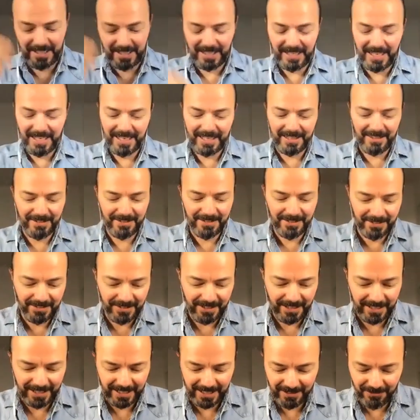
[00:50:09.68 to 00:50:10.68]
liked uh,
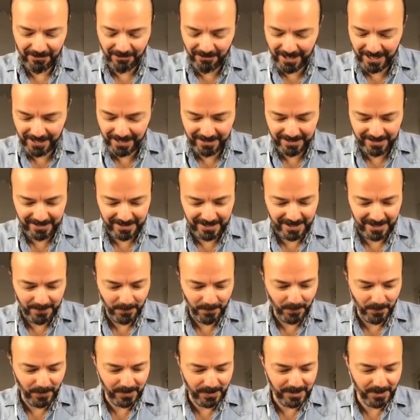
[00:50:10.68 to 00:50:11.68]
that I read
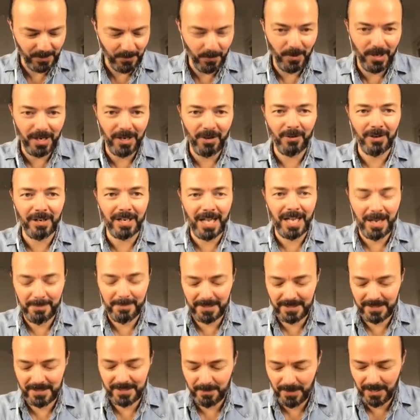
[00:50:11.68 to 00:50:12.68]
some somewhere on
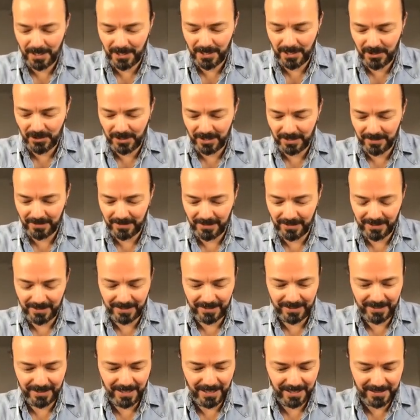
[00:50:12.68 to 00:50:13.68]
Lamy's page, and
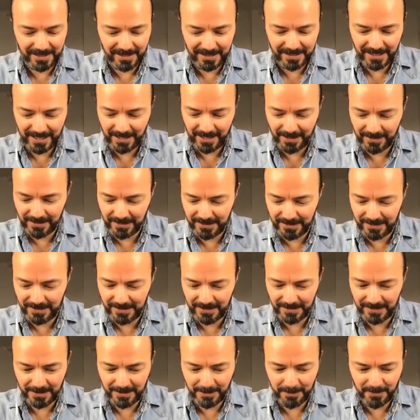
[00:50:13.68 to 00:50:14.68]
uh, Carl said
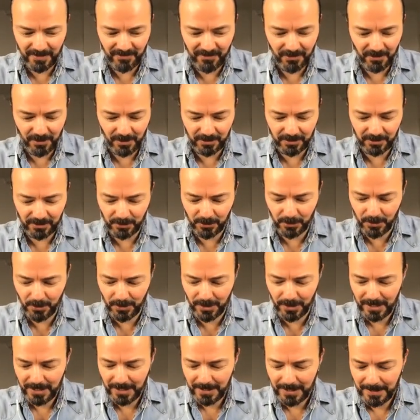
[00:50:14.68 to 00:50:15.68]
this uh, before
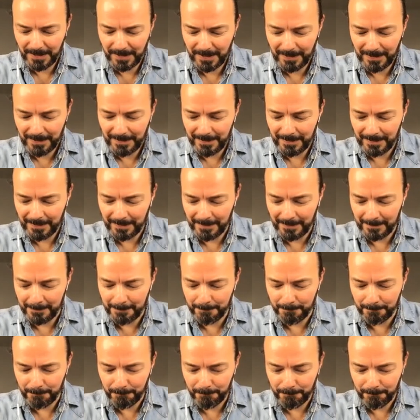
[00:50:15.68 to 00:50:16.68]
too.
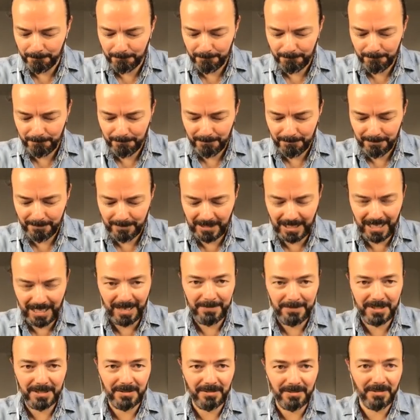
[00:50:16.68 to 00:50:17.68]
Um,
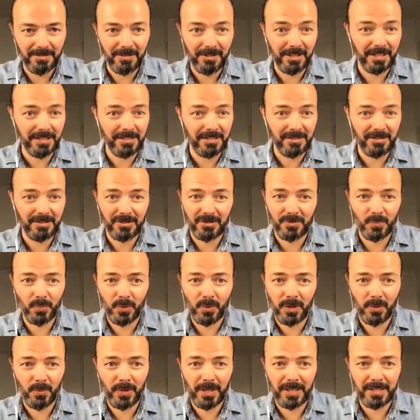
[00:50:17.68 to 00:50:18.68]
Lami thinks this
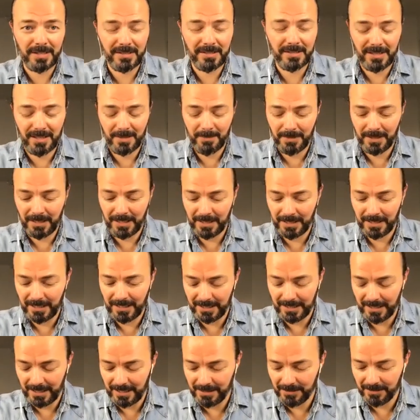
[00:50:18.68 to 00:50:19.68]
the way same like,
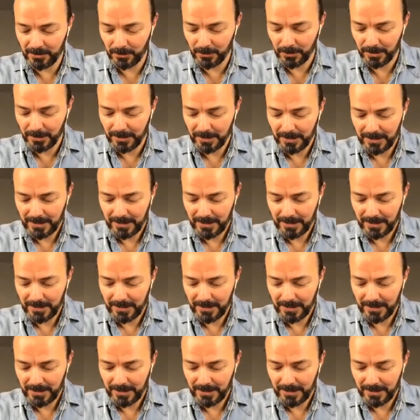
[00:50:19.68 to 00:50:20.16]
like I do.